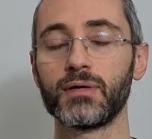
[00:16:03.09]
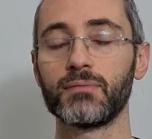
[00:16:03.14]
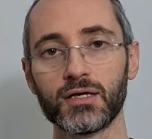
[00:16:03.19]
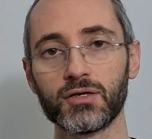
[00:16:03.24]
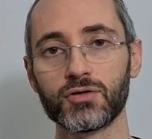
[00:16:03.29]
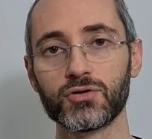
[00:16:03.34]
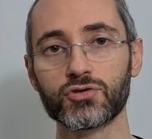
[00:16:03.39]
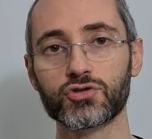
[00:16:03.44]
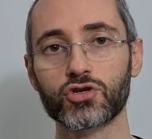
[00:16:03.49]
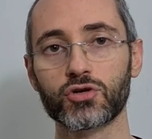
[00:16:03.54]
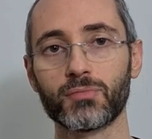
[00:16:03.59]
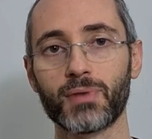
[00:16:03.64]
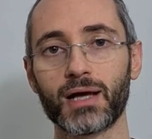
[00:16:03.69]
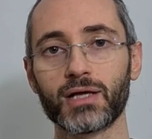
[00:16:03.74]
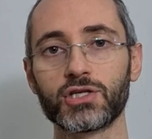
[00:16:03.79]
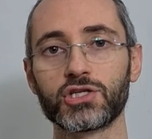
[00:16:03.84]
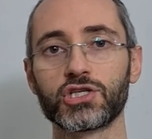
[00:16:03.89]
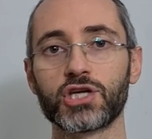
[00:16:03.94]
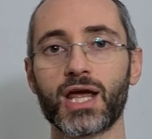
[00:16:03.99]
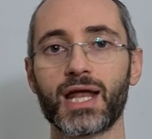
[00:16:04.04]
Thank you so
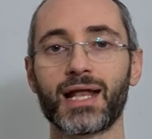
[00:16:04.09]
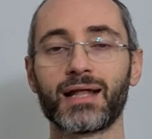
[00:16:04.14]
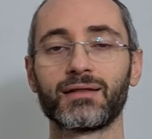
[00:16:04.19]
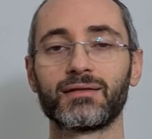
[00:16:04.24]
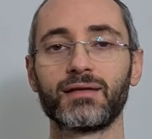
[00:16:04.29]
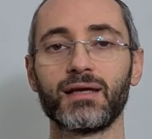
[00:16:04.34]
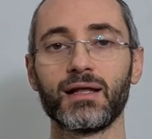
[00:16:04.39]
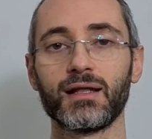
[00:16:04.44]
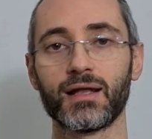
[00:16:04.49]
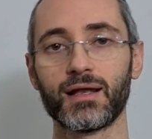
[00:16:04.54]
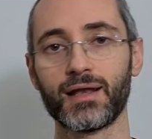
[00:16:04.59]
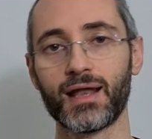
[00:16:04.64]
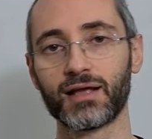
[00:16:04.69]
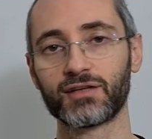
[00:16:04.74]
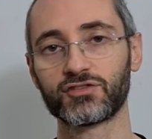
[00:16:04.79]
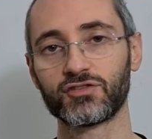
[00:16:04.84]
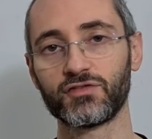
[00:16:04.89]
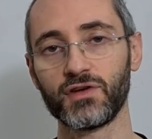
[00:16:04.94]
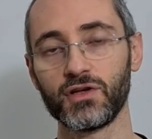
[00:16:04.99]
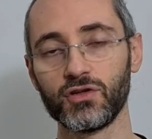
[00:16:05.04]
much, and until
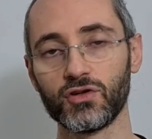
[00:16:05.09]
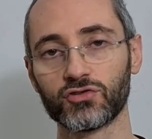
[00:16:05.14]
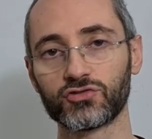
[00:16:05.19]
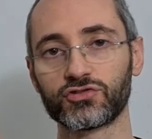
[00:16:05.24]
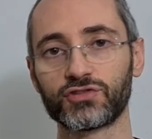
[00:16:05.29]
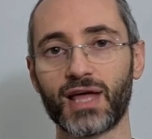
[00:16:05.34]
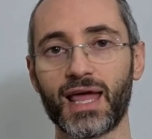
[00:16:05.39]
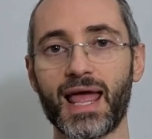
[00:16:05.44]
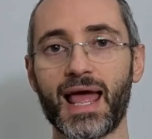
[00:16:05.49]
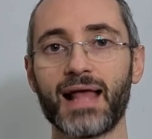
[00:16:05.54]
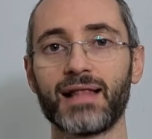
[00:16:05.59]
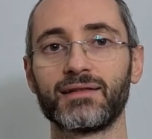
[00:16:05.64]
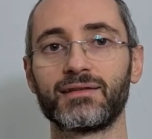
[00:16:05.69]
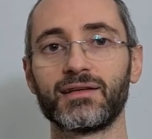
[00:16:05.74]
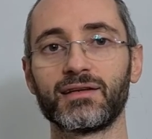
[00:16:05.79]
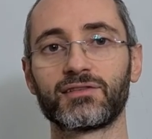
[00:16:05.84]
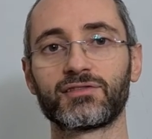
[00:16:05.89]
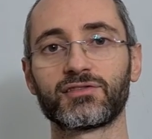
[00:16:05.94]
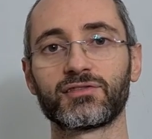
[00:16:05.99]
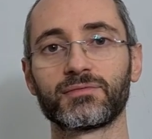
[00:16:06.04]
next video, stay healthy.